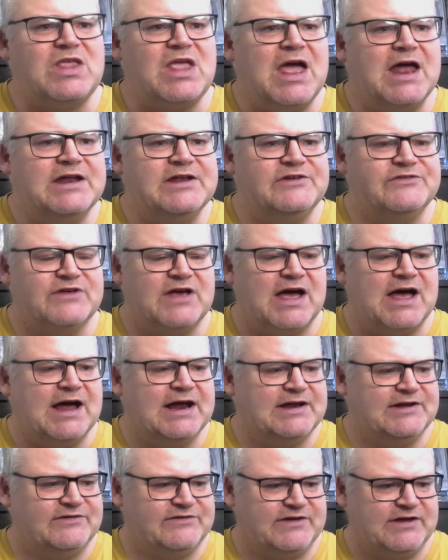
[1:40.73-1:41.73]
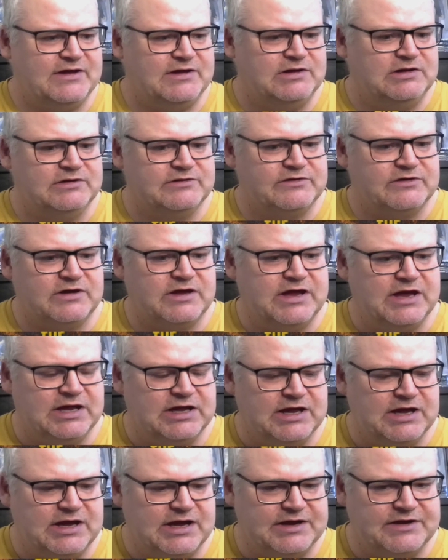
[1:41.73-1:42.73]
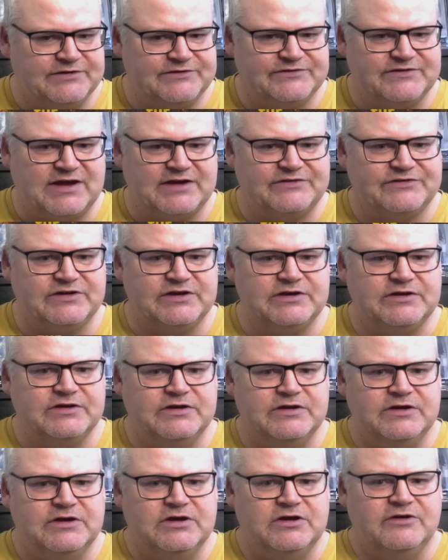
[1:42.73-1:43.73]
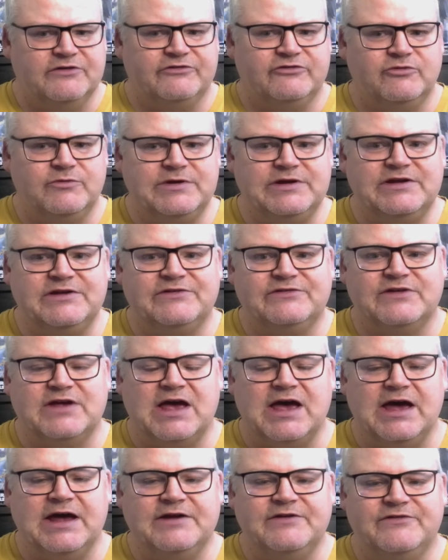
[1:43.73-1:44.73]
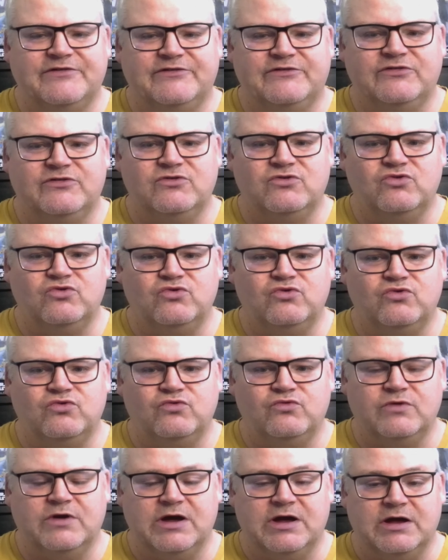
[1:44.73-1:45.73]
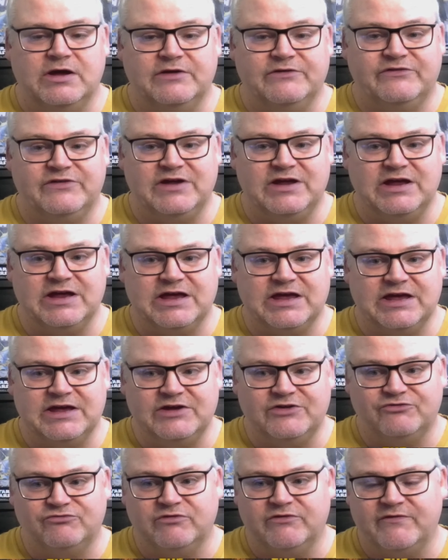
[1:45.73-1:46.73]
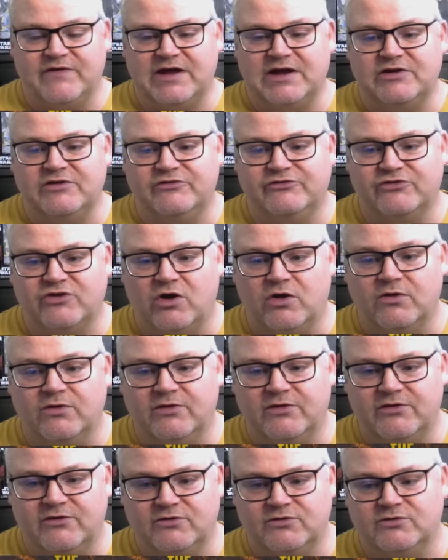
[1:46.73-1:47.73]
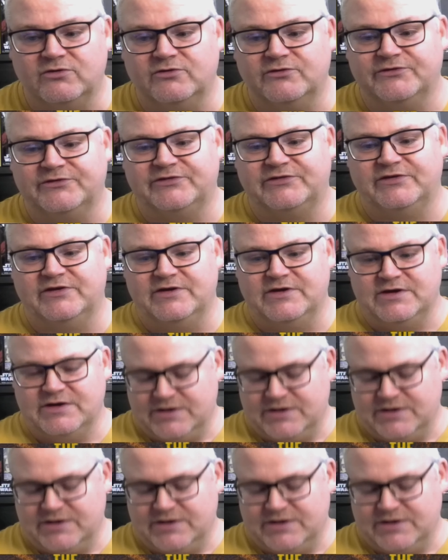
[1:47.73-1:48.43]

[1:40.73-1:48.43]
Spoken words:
he's a highly skilled killer and assassin. So he decides to take his revenge on those